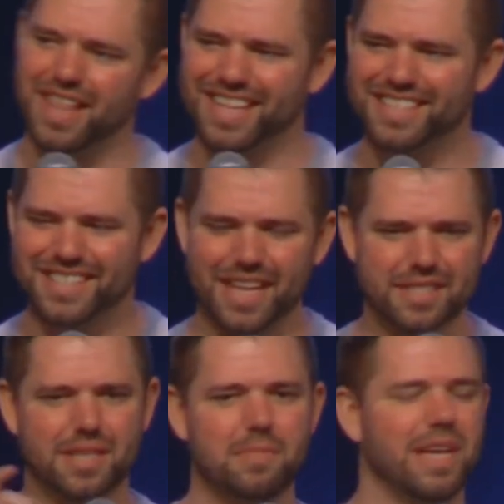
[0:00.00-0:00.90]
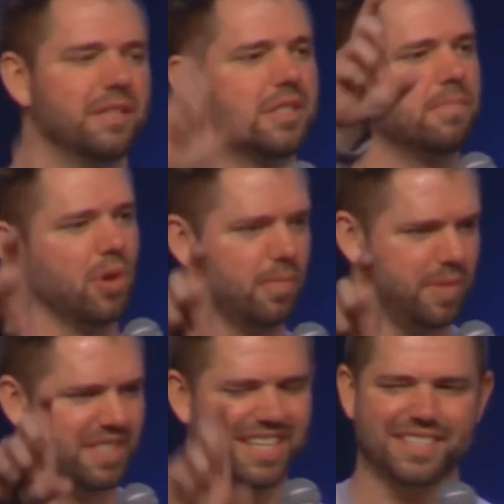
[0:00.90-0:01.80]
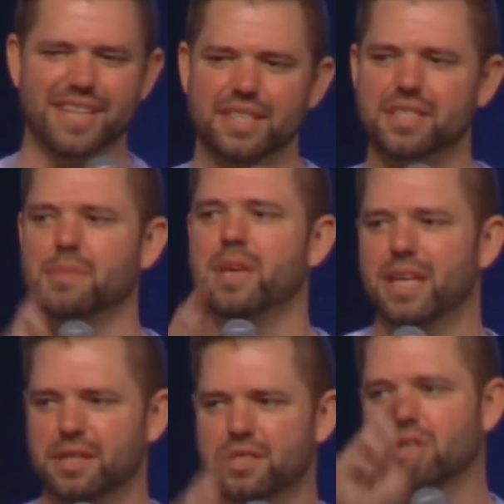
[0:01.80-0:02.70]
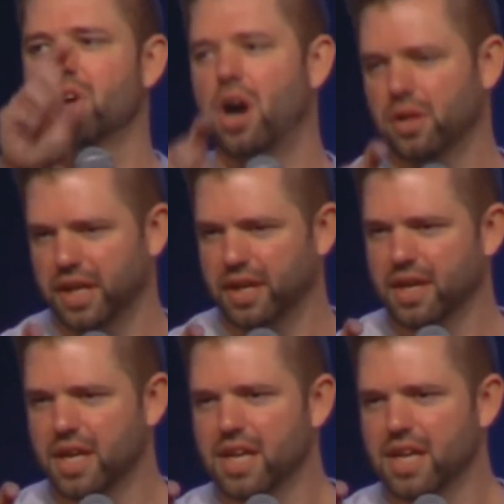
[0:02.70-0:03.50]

and then sets him into purpose and sets him into calling.